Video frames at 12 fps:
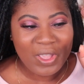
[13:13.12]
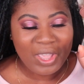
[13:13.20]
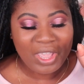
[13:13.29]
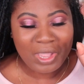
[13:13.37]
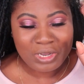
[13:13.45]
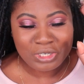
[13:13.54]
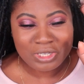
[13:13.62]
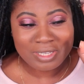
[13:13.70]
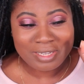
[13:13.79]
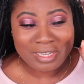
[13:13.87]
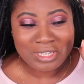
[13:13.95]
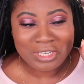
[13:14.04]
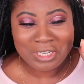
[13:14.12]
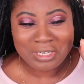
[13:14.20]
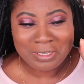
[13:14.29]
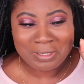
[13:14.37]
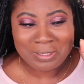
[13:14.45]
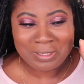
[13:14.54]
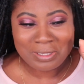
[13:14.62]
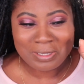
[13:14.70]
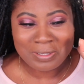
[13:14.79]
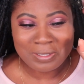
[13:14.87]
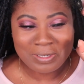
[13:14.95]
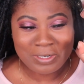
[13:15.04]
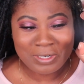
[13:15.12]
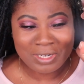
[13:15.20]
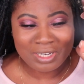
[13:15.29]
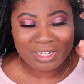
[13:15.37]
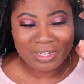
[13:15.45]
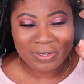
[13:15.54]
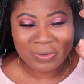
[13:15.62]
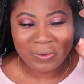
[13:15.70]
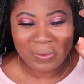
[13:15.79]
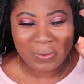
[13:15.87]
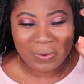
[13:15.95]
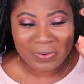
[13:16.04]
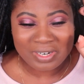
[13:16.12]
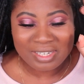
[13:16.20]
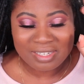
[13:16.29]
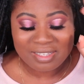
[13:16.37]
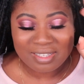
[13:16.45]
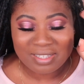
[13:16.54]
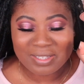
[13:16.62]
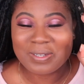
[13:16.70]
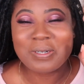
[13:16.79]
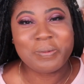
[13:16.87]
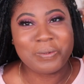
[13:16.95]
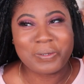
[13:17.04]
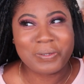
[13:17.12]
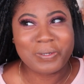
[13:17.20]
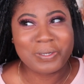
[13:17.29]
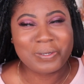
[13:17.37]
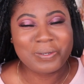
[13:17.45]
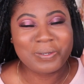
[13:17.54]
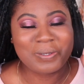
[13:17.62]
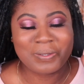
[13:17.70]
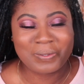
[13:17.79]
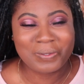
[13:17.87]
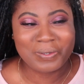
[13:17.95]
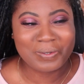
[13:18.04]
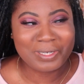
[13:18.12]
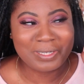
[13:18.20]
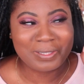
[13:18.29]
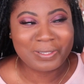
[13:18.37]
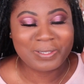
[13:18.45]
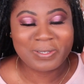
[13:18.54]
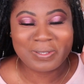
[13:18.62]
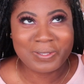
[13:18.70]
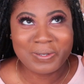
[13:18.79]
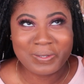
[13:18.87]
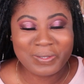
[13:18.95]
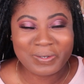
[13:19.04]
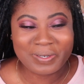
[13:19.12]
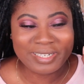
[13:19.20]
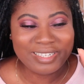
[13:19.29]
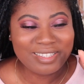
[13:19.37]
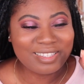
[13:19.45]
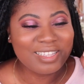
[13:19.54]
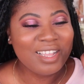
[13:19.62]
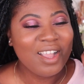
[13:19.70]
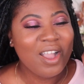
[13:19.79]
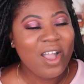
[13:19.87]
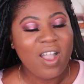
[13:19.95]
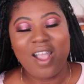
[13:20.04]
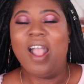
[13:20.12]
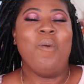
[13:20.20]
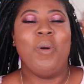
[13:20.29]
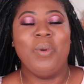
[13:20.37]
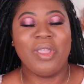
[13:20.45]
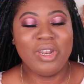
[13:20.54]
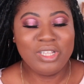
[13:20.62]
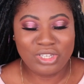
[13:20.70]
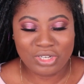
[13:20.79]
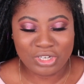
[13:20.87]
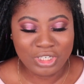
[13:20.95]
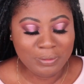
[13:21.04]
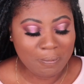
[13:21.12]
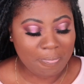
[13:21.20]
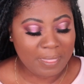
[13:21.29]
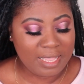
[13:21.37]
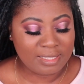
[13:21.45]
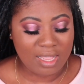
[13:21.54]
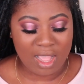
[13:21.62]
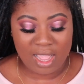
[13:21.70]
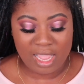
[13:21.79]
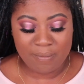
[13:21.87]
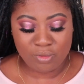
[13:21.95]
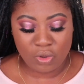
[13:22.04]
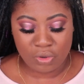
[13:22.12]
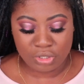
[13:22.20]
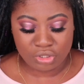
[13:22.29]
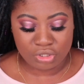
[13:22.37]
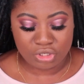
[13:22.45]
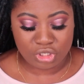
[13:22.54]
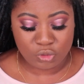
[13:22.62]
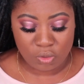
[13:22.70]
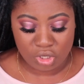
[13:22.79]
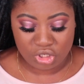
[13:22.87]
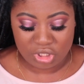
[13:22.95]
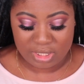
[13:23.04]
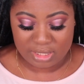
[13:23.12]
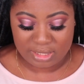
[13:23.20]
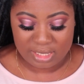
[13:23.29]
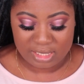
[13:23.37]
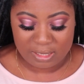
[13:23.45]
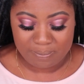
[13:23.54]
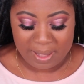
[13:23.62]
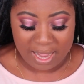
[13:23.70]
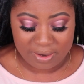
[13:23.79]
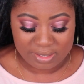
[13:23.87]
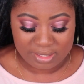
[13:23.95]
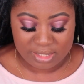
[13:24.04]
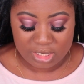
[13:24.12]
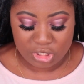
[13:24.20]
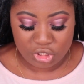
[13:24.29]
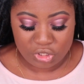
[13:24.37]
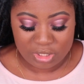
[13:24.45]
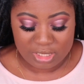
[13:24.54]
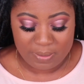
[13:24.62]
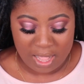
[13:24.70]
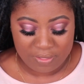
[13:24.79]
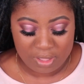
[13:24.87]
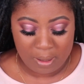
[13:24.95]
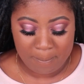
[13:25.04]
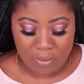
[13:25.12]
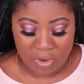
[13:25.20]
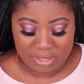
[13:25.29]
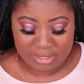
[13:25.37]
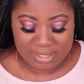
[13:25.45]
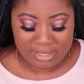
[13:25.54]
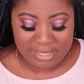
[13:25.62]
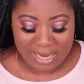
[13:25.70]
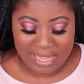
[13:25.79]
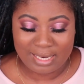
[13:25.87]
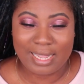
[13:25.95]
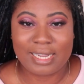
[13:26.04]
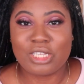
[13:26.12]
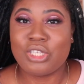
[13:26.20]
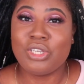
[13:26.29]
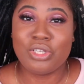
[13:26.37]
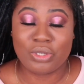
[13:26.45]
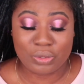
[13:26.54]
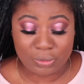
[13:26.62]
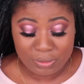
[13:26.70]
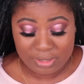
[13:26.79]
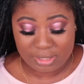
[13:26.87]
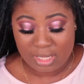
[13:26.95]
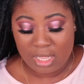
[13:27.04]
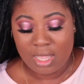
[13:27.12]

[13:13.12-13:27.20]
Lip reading: Here she is. Isn't she glorious? Oh my god, she's glorious. She's so glorious. All right, what we're gonna do is I am going to swatch this in comparison to some other bronzers that I like to use.